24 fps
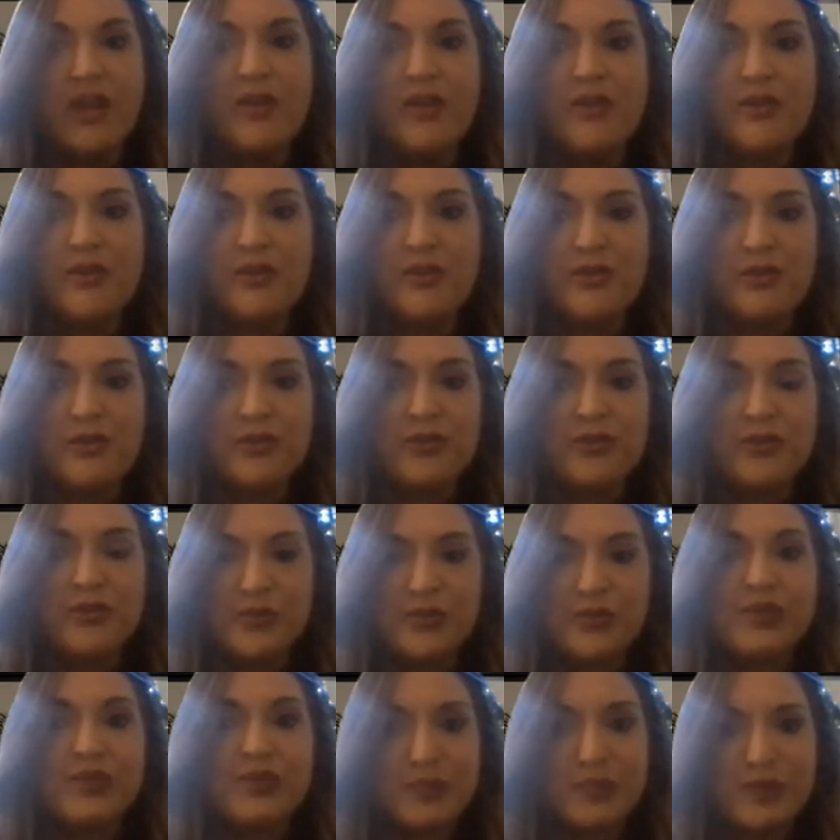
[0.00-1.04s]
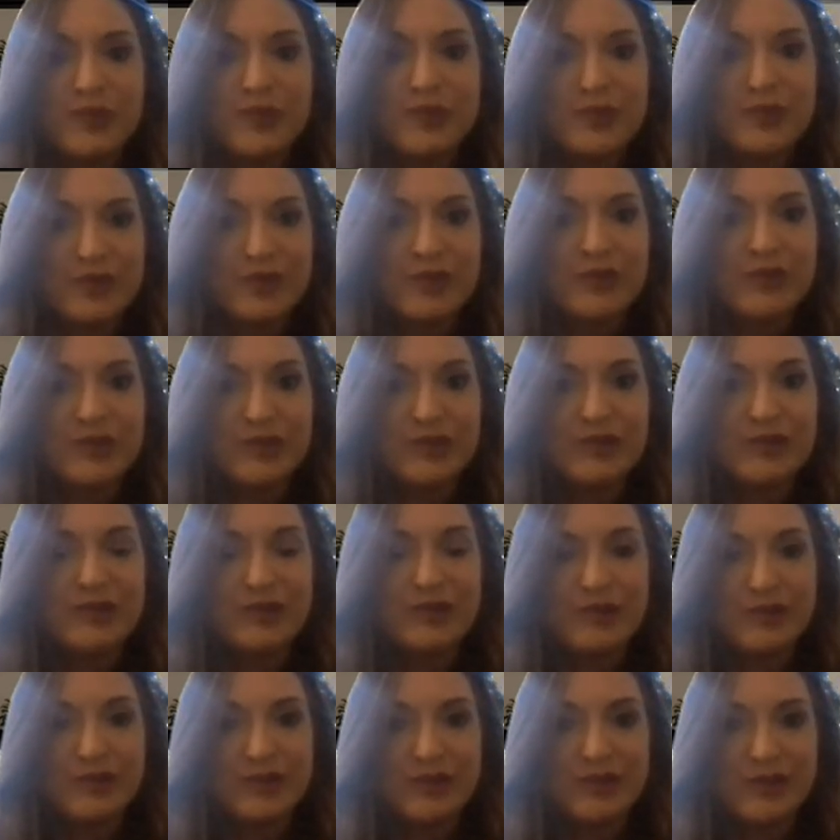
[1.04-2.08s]

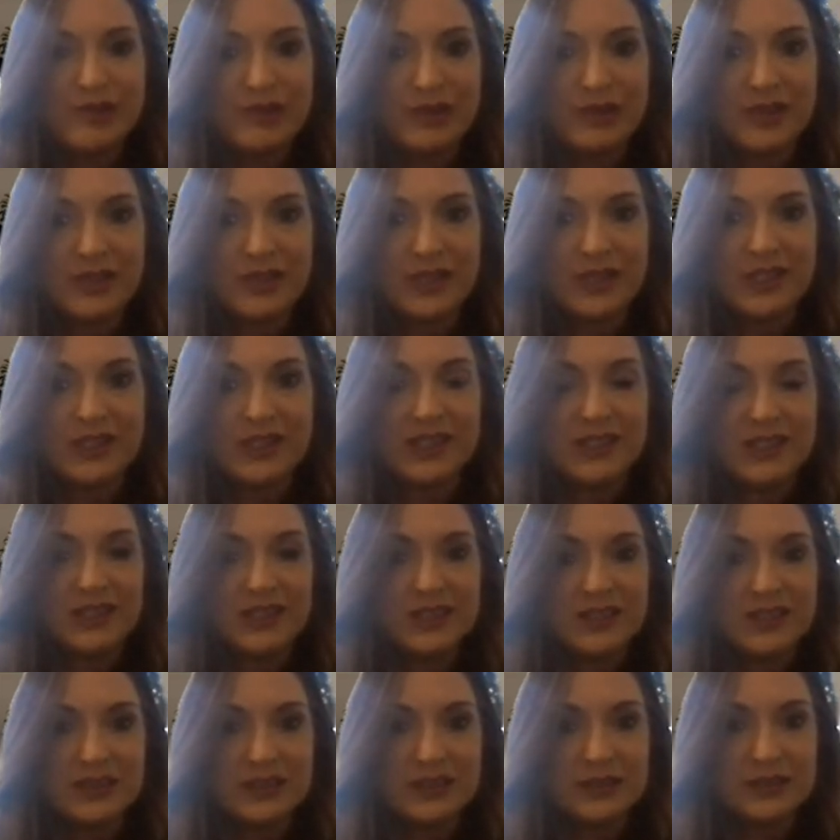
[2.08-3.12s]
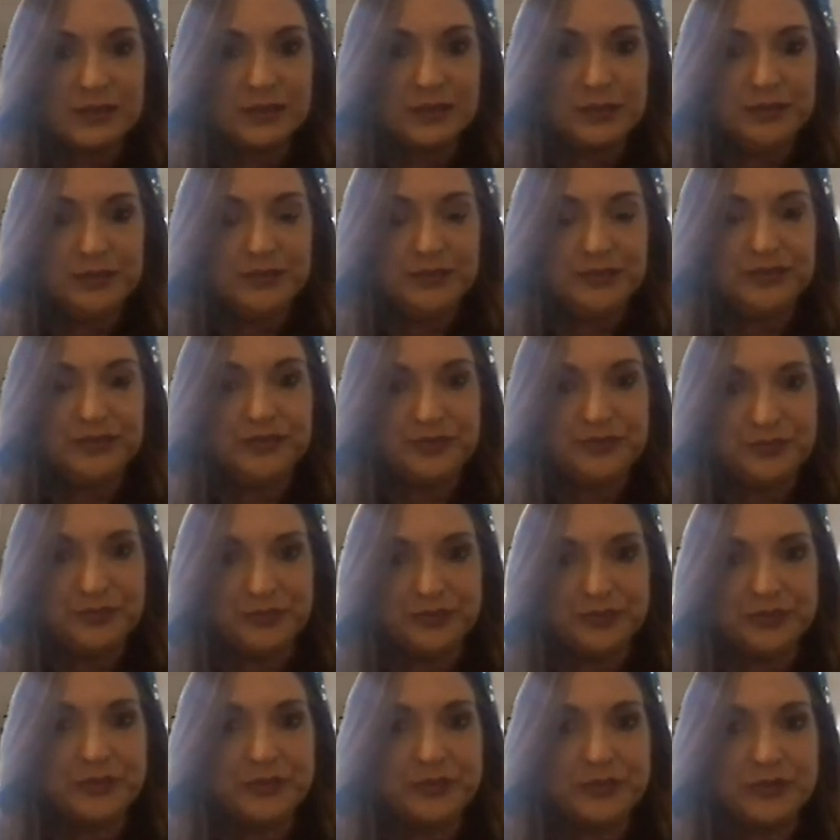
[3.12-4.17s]

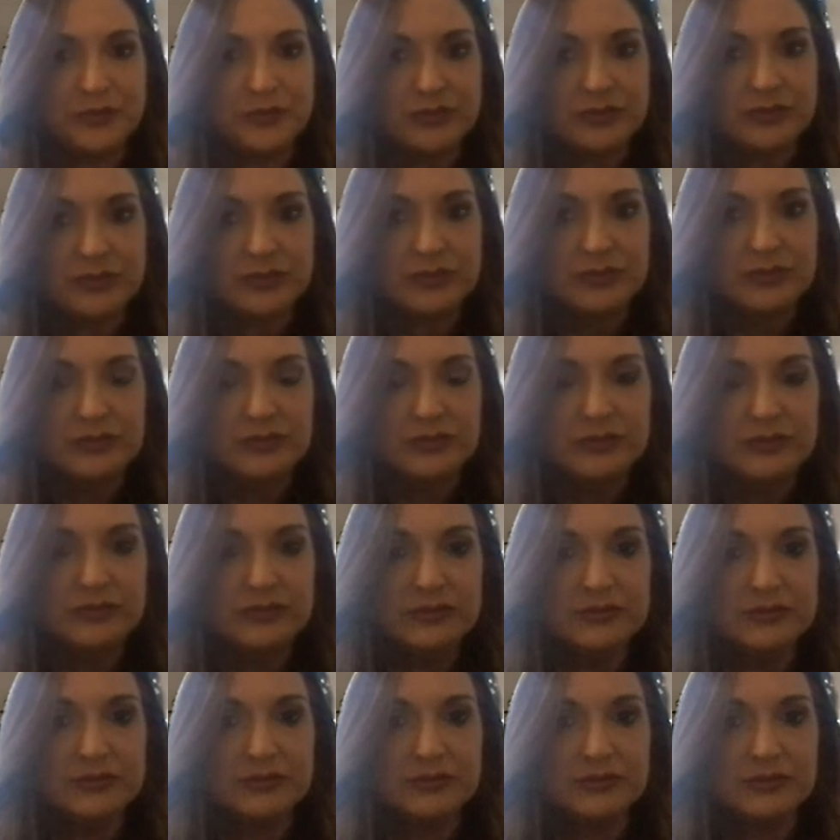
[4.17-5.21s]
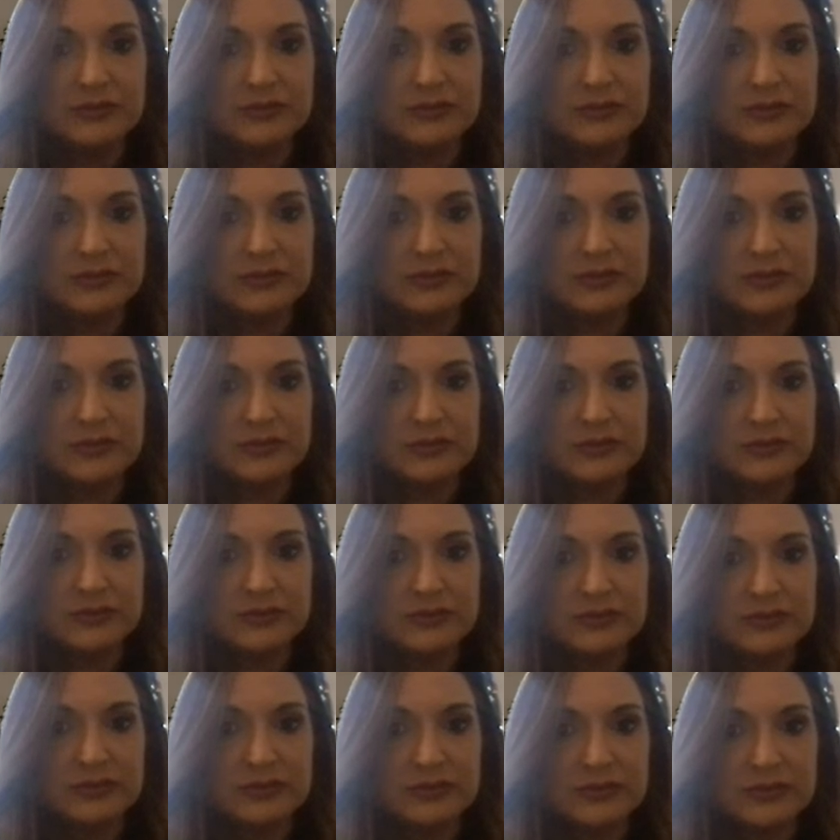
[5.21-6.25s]

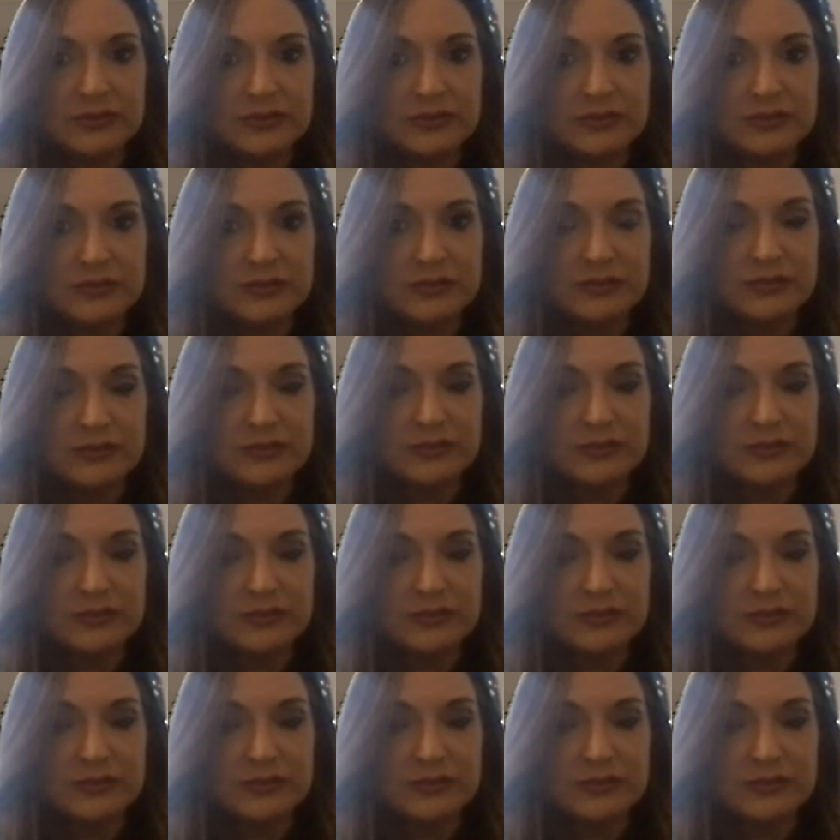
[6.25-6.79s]
(silent)